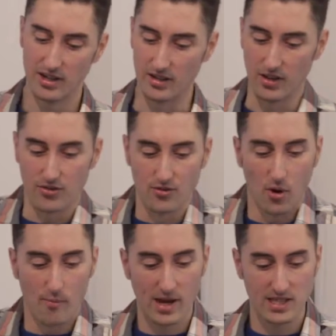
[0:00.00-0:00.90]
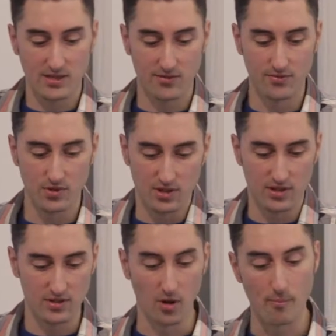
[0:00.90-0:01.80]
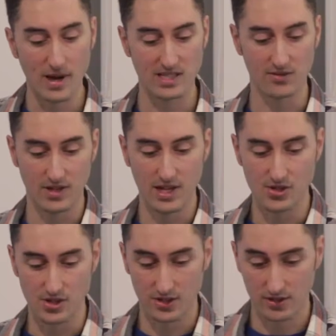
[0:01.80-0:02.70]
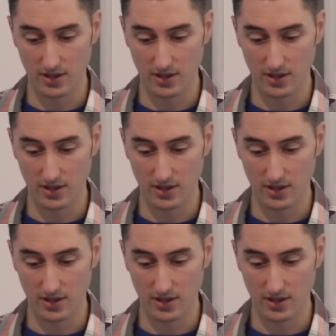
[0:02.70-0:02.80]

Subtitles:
It's not a massive danger.